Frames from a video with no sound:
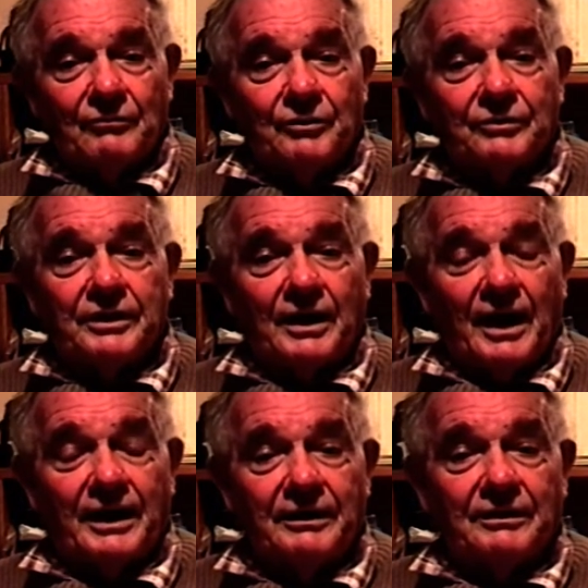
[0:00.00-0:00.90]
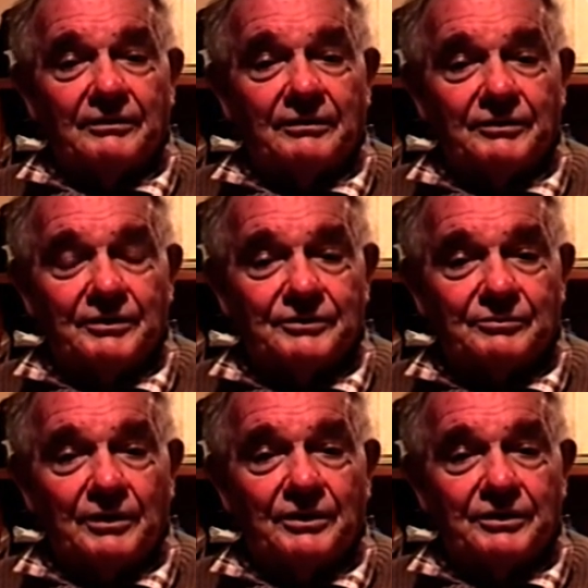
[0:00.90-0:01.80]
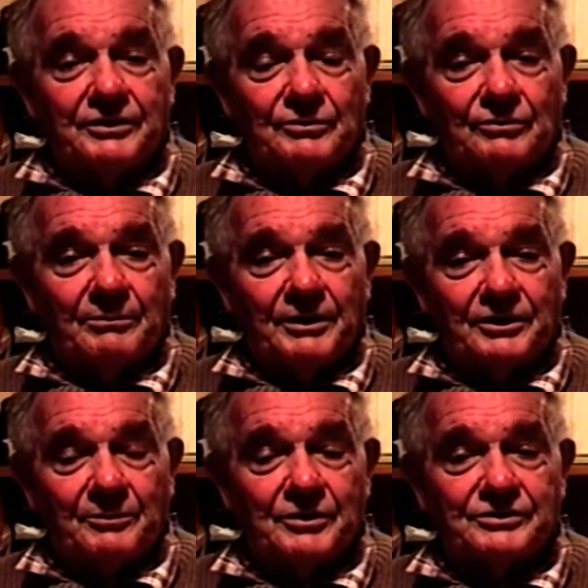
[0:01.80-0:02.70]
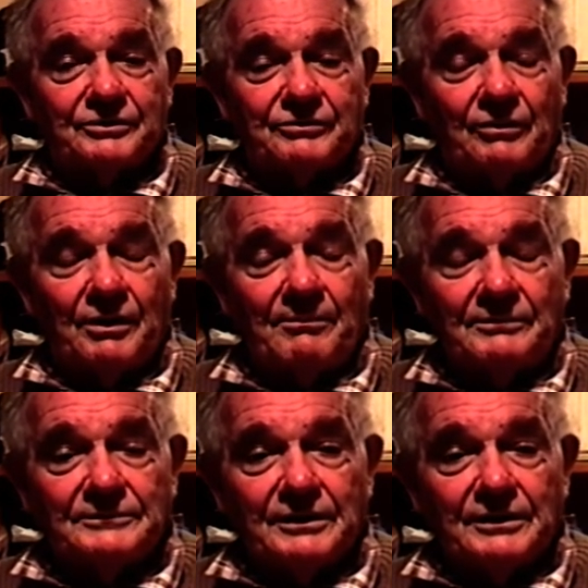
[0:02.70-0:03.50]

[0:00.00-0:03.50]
Route K, this one that he's talking about at the present time,